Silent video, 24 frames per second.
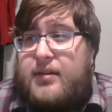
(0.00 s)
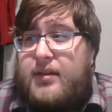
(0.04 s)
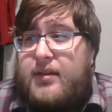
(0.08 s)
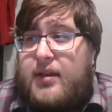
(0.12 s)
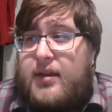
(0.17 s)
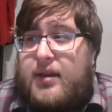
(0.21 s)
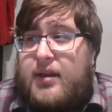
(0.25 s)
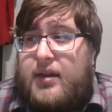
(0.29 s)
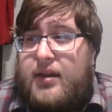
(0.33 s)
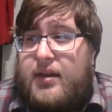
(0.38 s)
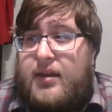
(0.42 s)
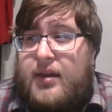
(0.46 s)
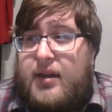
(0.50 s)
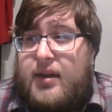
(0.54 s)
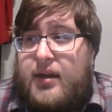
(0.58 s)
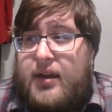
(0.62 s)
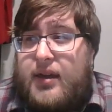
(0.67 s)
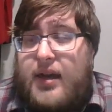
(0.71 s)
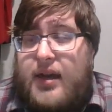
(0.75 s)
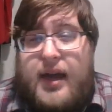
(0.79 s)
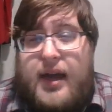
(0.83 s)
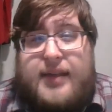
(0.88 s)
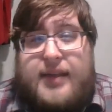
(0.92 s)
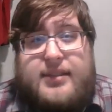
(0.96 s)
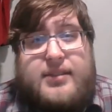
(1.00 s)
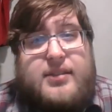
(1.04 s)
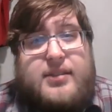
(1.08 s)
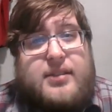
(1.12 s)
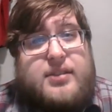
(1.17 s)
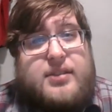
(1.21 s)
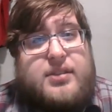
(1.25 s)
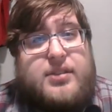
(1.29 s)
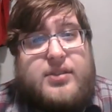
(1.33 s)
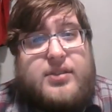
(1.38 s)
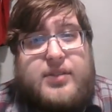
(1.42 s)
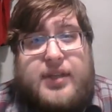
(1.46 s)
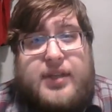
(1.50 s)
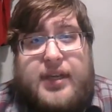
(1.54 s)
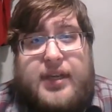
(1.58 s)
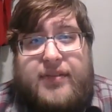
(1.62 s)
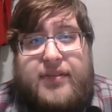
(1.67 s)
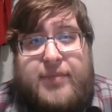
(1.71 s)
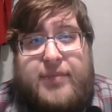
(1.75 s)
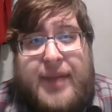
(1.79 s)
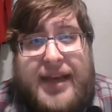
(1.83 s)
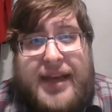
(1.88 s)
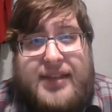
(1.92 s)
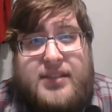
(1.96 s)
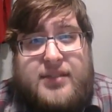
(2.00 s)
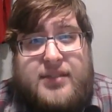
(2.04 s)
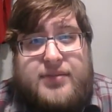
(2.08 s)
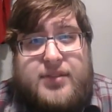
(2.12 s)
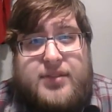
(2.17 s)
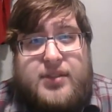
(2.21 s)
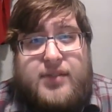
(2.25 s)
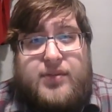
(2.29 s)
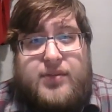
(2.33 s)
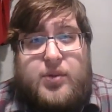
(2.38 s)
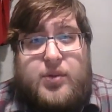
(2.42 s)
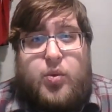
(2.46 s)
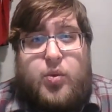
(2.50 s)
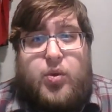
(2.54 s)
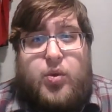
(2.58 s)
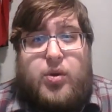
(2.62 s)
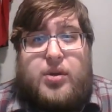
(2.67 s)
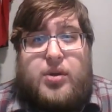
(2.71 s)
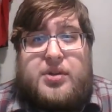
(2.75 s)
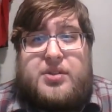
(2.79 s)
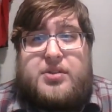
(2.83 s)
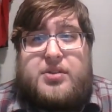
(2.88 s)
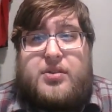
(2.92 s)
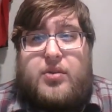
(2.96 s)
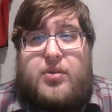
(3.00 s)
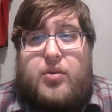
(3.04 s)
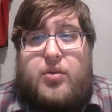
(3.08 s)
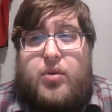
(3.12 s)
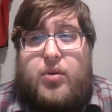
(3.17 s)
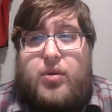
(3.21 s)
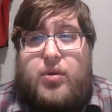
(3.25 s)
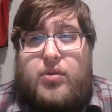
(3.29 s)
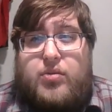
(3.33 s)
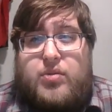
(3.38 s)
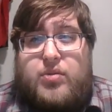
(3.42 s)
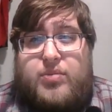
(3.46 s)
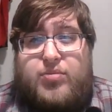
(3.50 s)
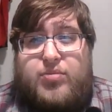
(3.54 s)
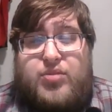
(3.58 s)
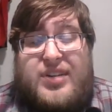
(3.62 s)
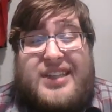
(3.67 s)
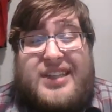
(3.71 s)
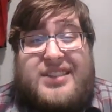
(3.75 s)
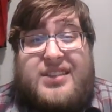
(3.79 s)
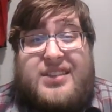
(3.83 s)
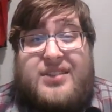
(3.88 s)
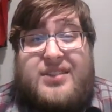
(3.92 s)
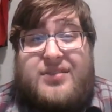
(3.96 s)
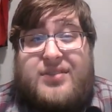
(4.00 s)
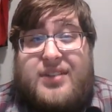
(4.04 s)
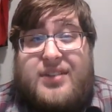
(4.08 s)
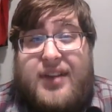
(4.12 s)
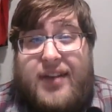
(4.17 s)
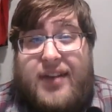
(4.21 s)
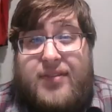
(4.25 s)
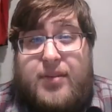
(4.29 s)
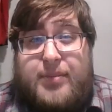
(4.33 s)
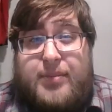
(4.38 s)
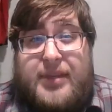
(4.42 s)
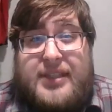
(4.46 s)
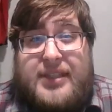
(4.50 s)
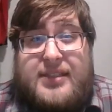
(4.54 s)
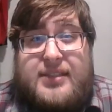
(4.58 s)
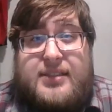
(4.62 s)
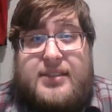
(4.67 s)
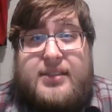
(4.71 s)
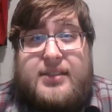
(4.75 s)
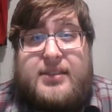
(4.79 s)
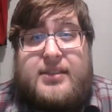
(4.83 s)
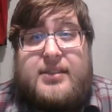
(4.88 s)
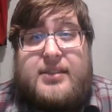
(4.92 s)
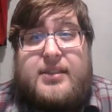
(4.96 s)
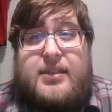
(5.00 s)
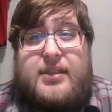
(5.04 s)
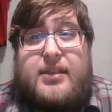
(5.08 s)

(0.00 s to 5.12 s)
uh, a constant string of massive civil wars or repressive governments.